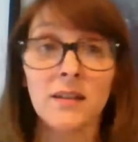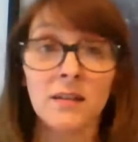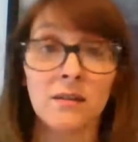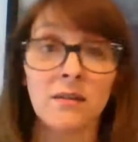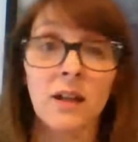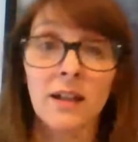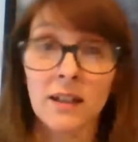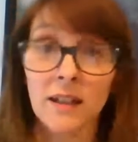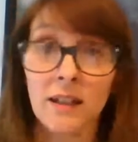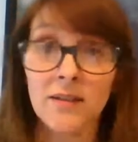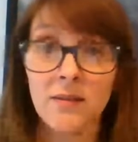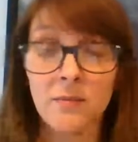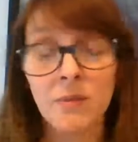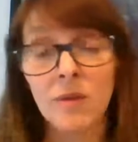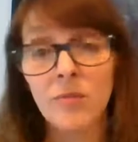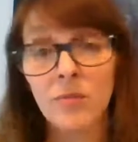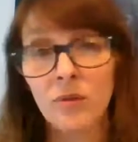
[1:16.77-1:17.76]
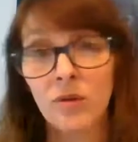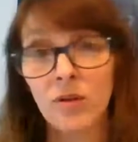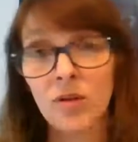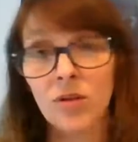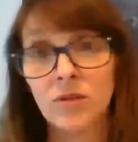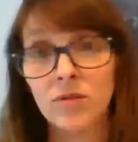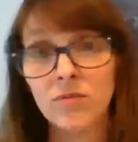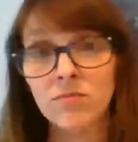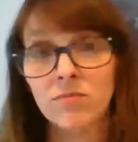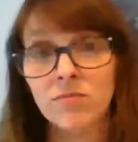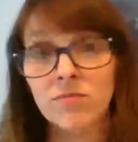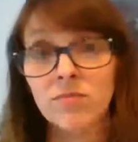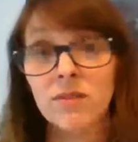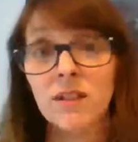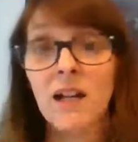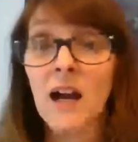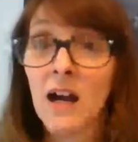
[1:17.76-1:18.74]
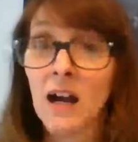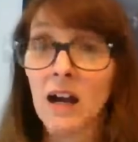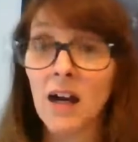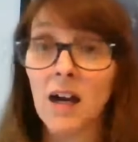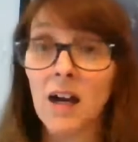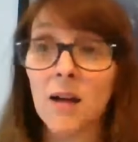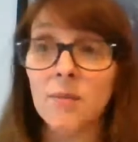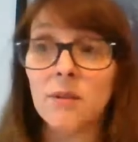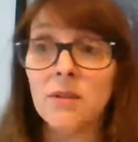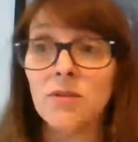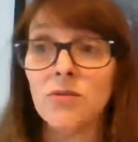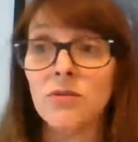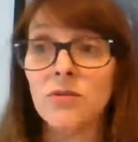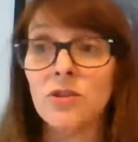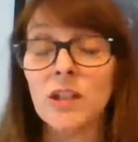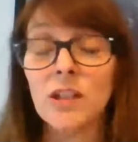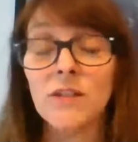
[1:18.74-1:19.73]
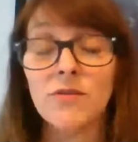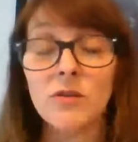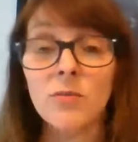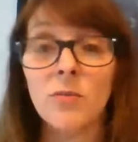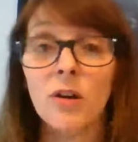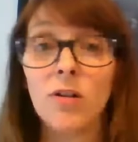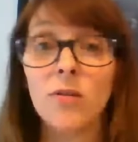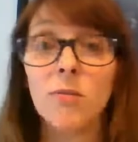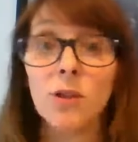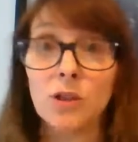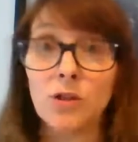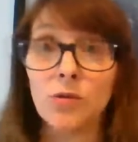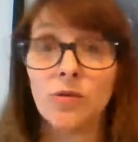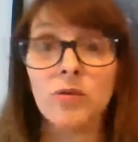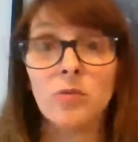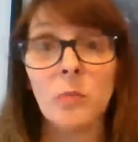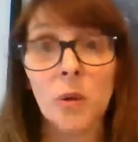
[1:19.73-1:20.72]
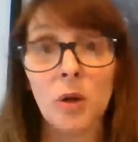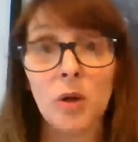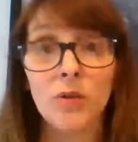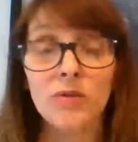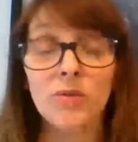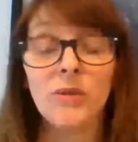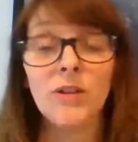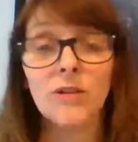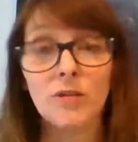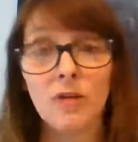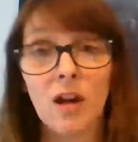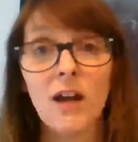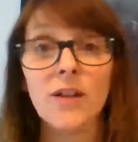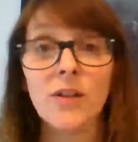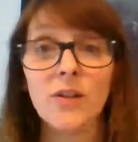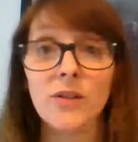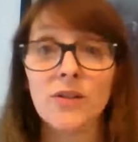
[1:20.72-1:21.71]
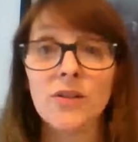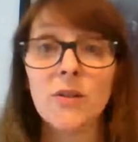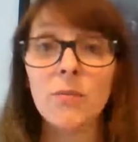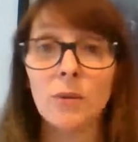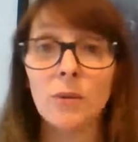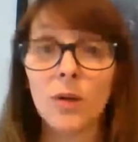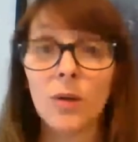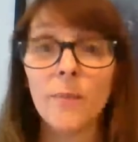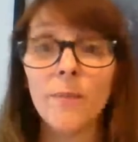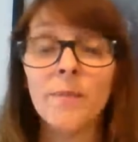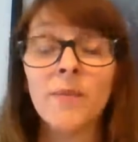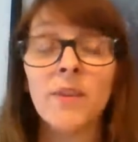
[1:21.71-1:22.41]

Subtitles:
like it's a bit more calm and she gives you more emotional support. So when you cry, you go to your mum.